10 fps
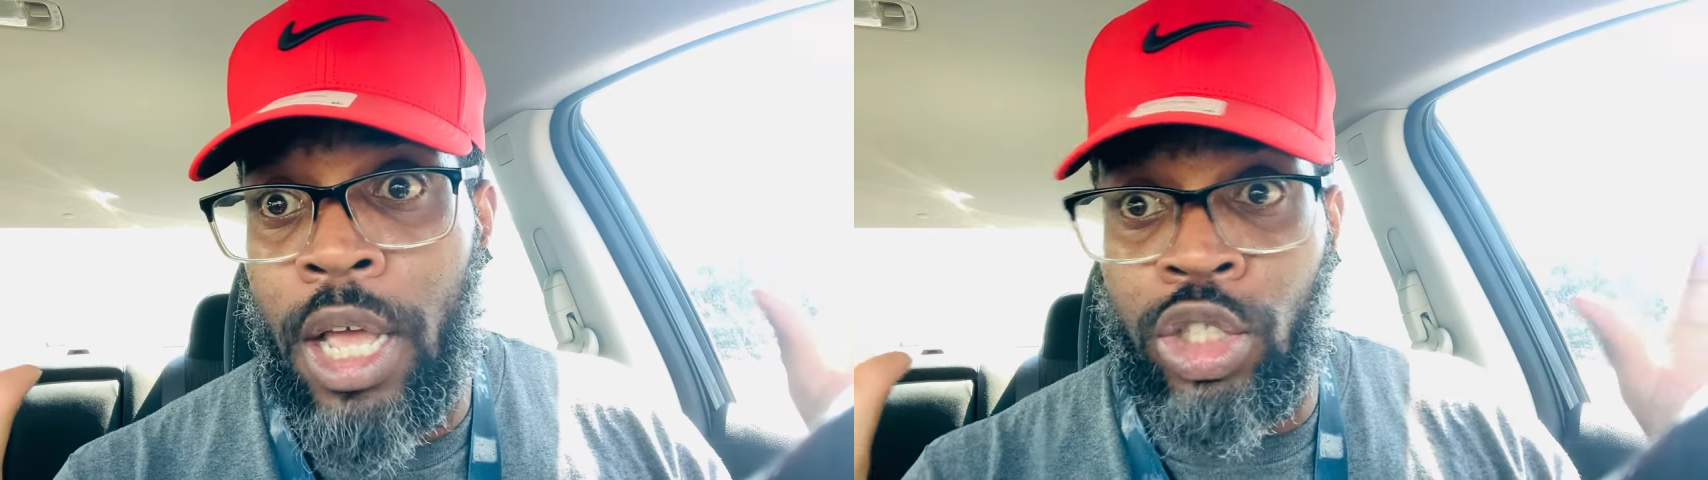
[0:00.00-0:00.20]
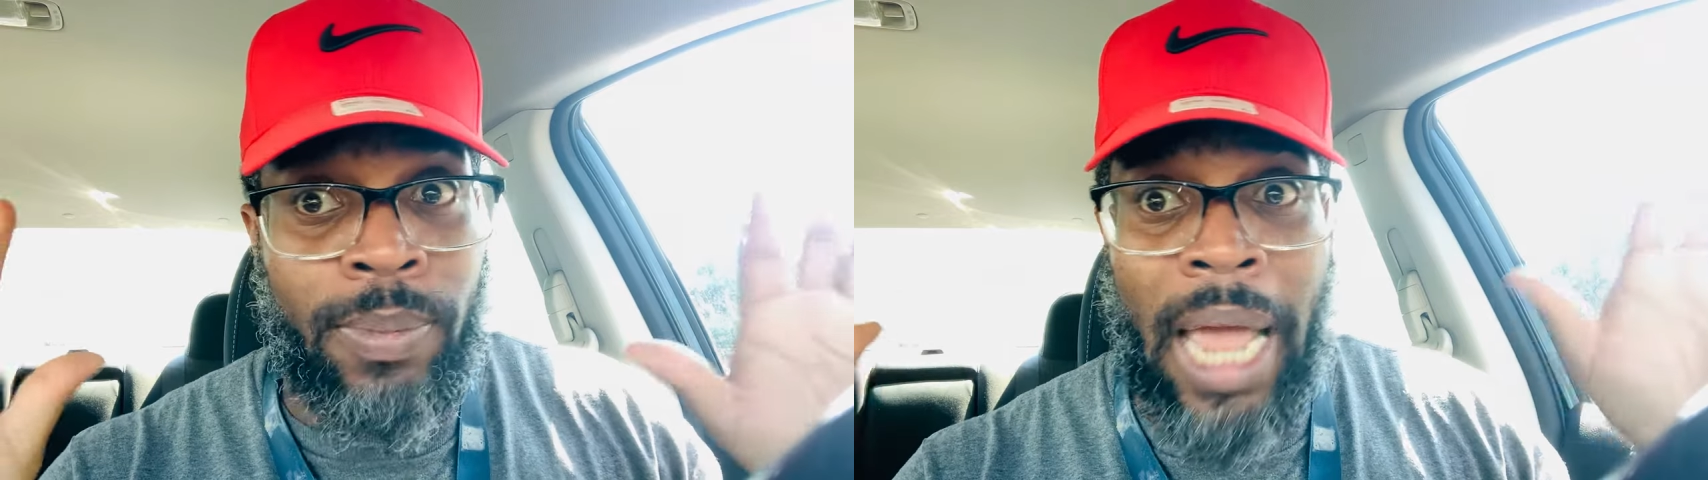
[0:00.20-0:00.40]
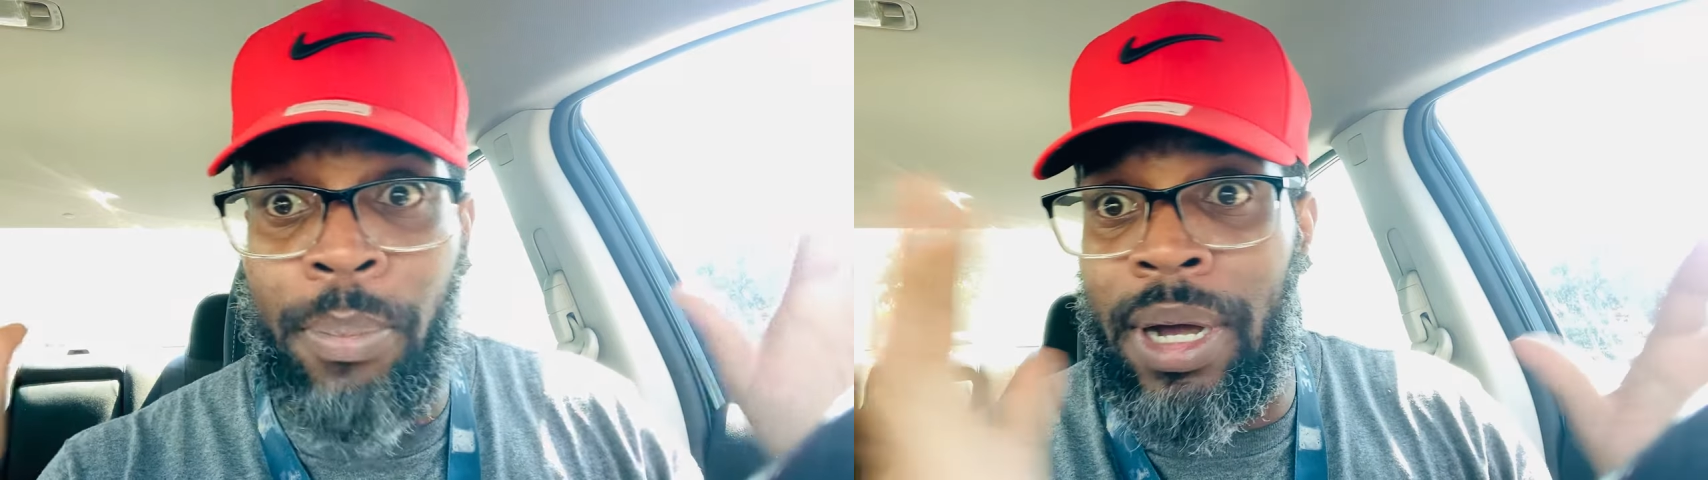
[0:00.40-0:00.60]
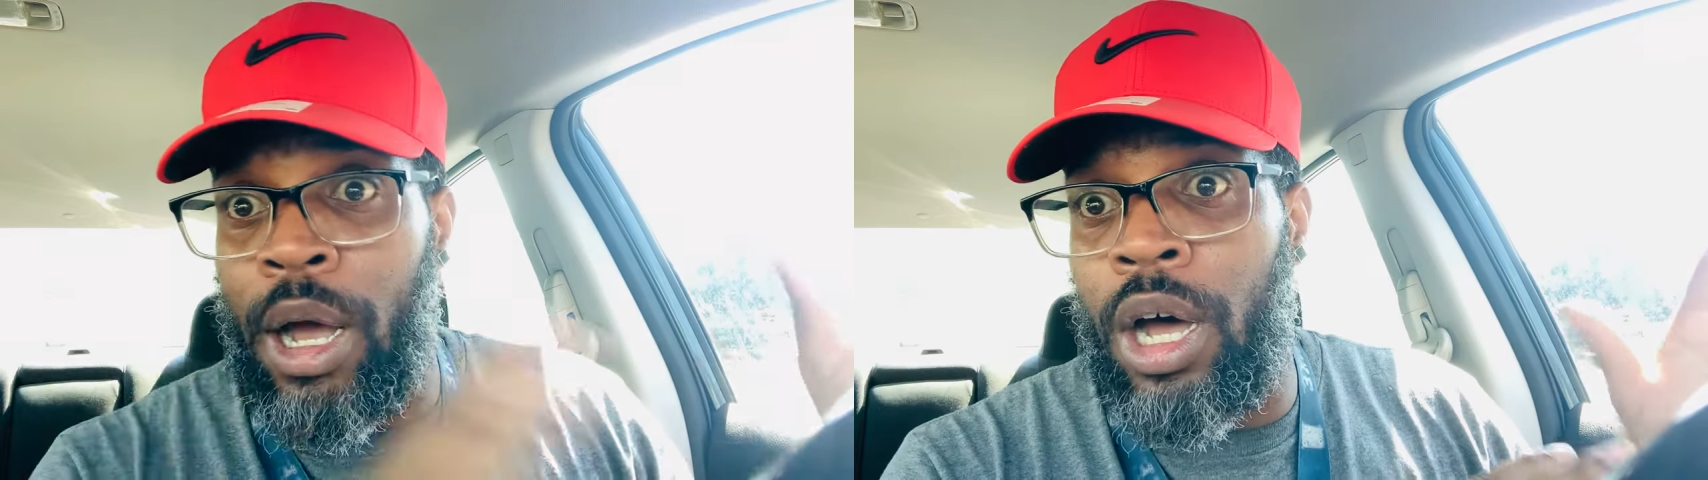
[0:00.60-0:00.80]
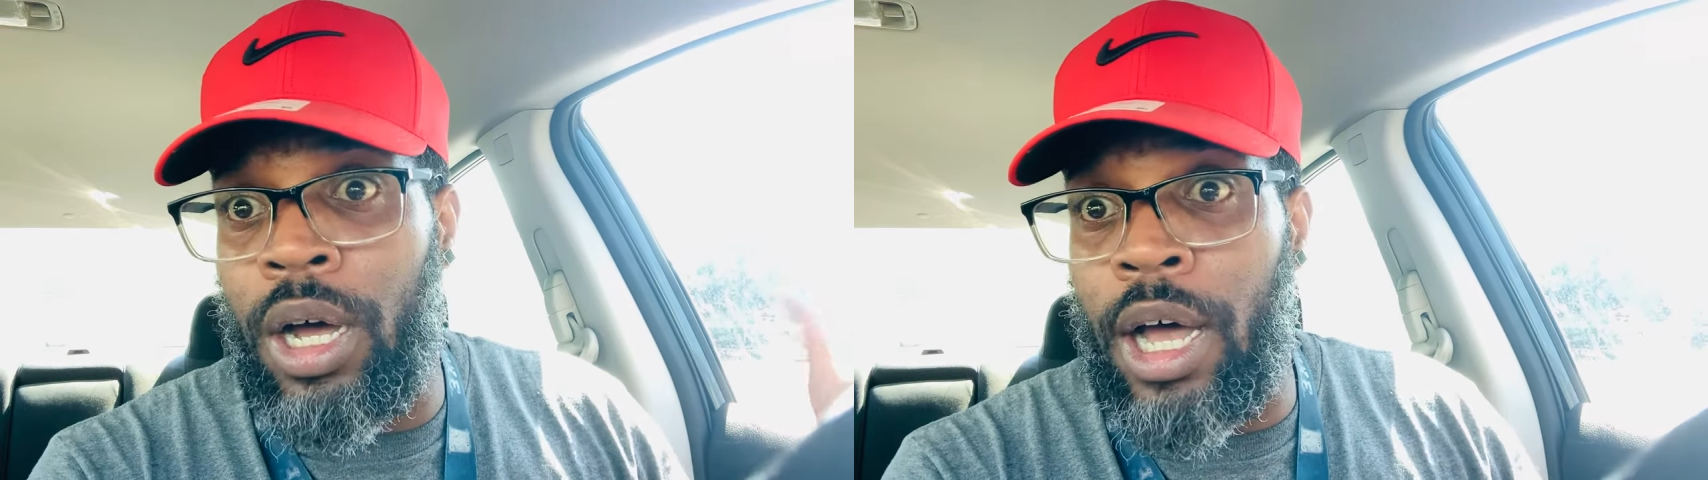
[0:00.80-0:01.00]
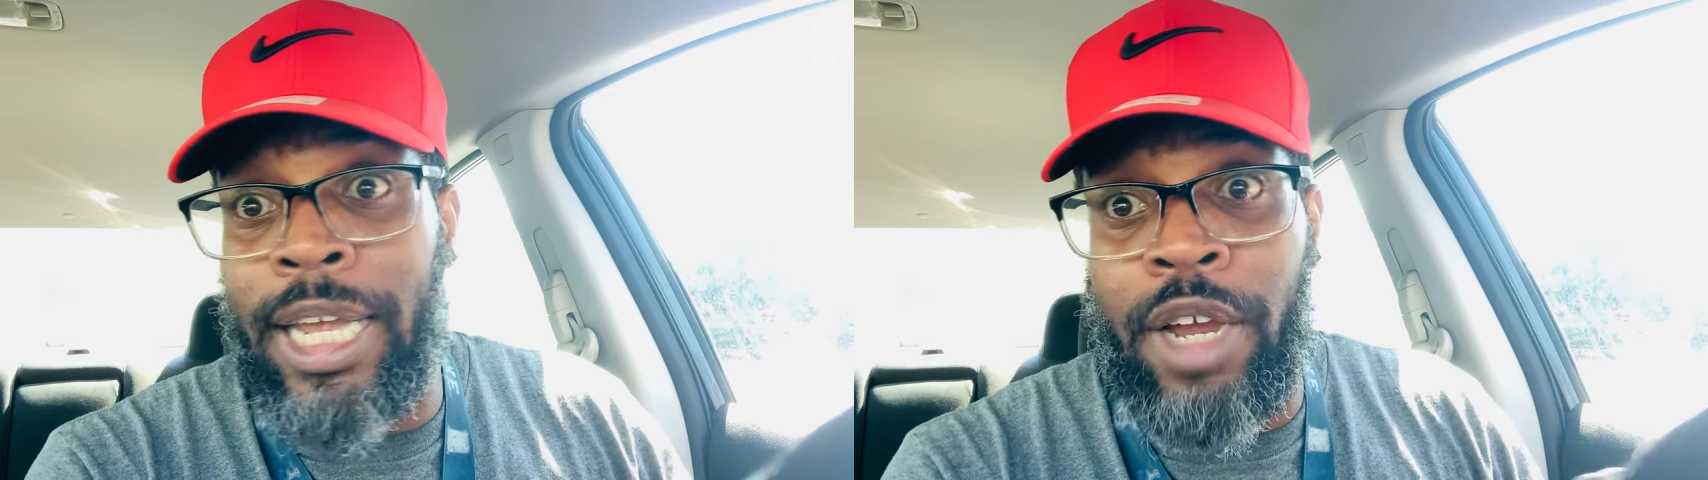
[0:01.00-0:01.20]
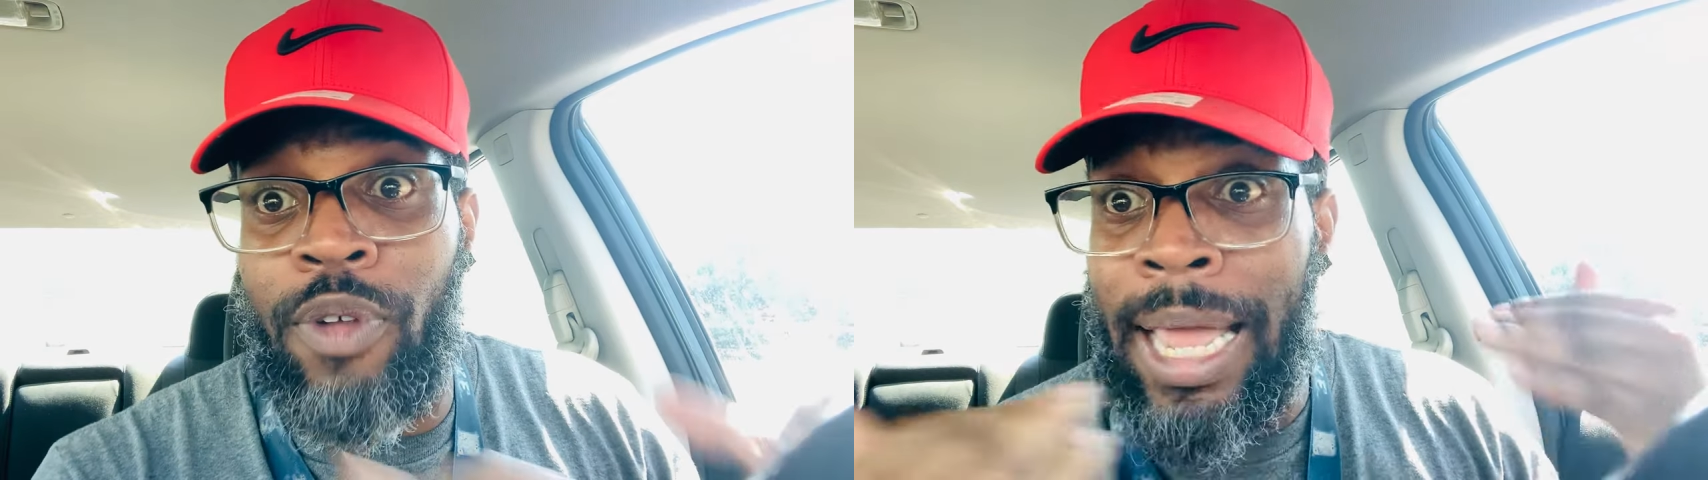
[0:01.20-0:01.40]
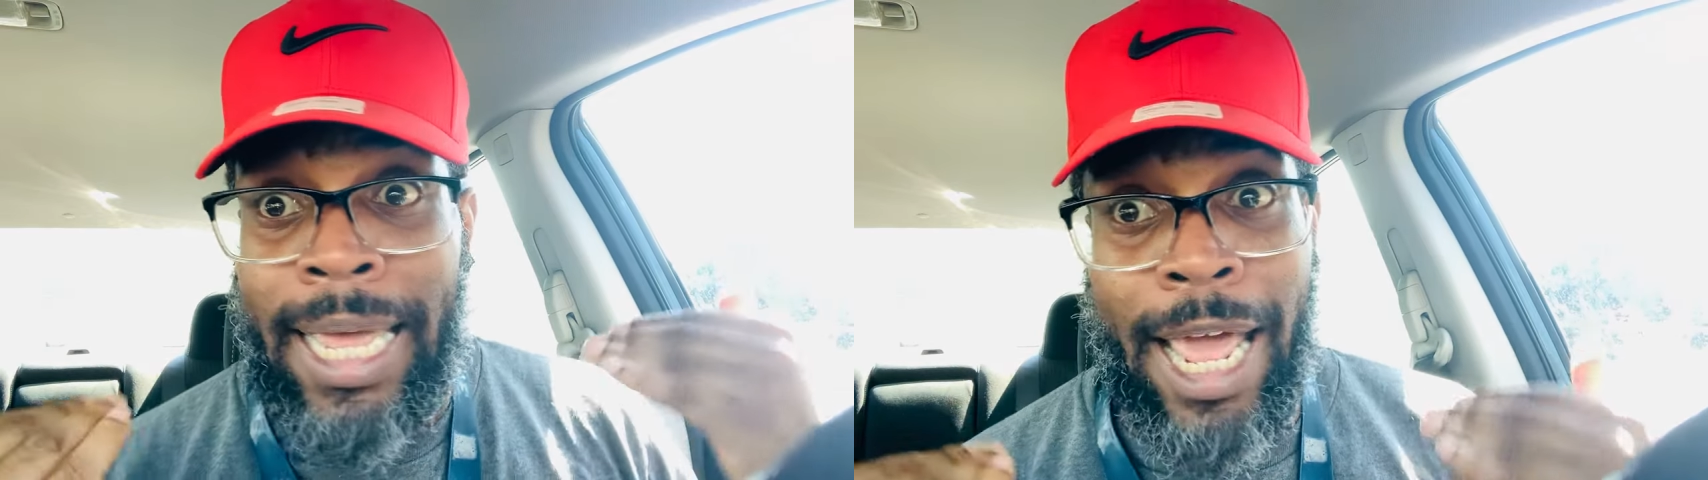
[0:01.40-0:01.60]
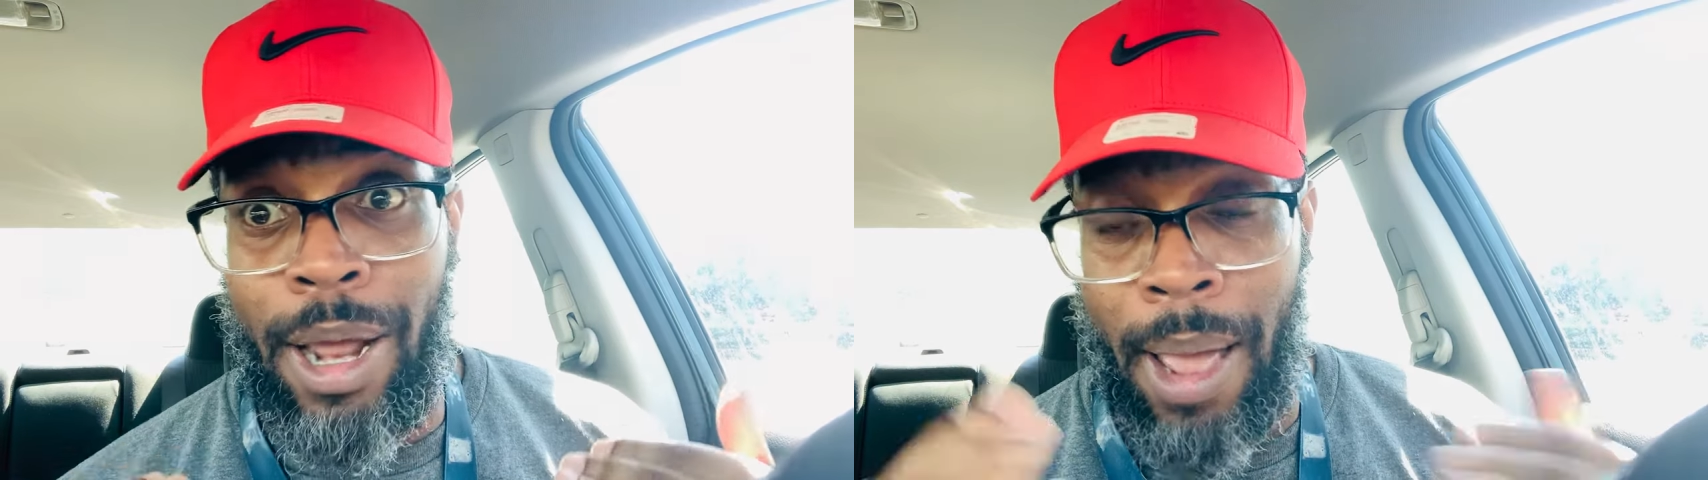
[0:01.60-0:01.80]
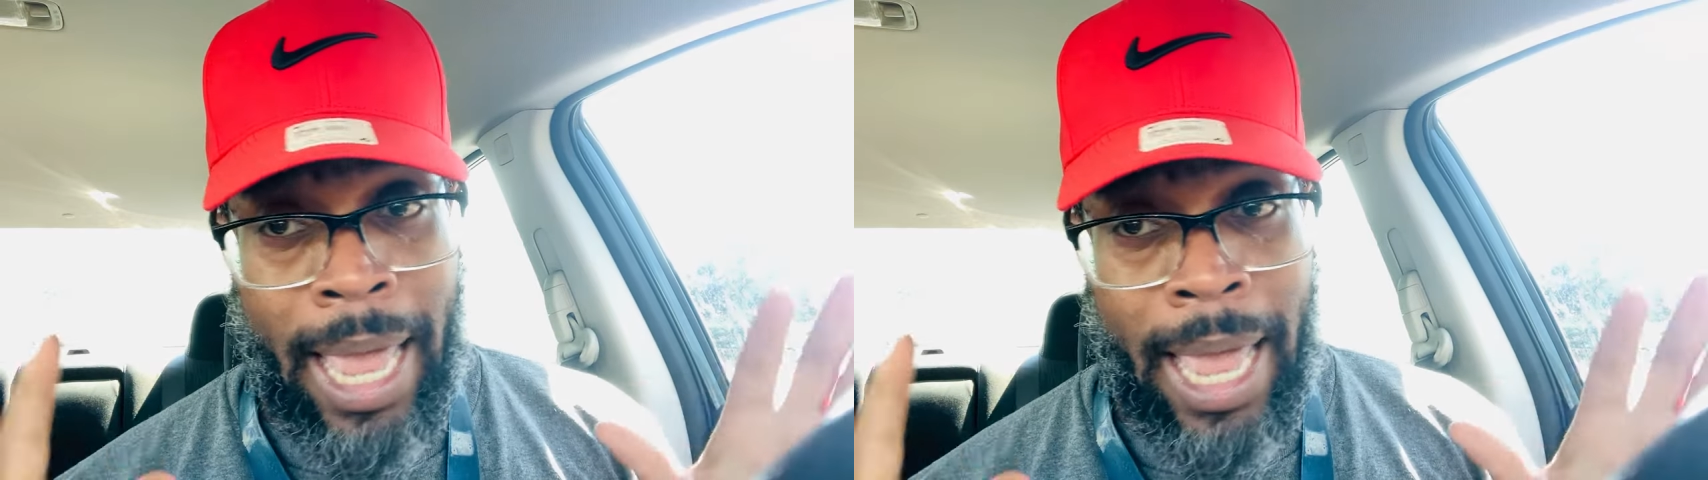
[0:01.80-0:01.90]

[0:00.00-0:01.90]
Some type of a different, like that.